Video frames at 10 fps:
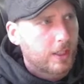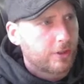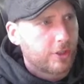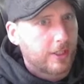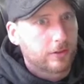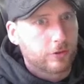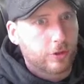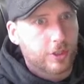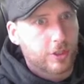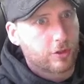
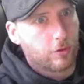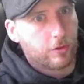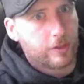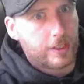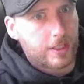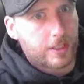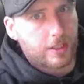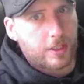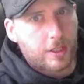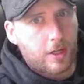children's stories
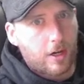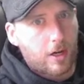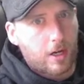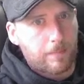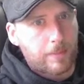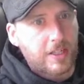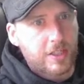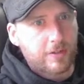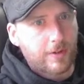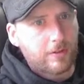are
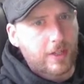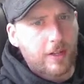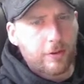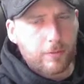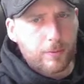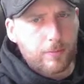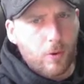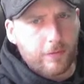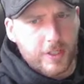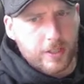based around
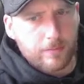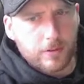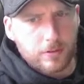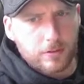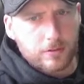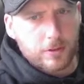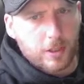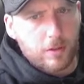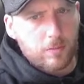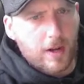anthropomorphism. You
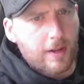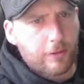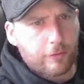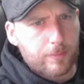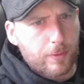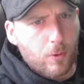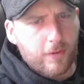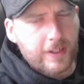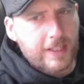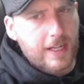know,
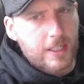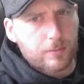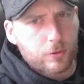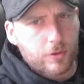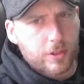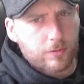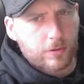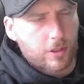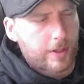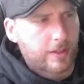anthropomorphic animals
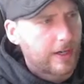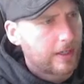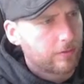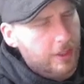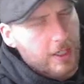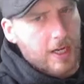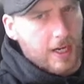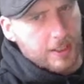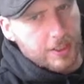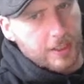going around
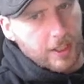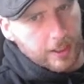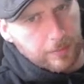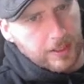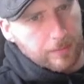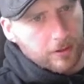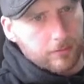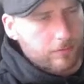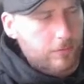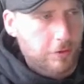acting like people,
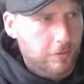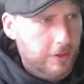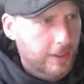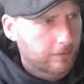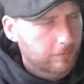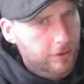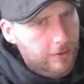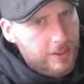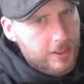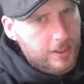talking,
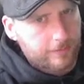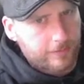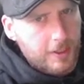doing stuff.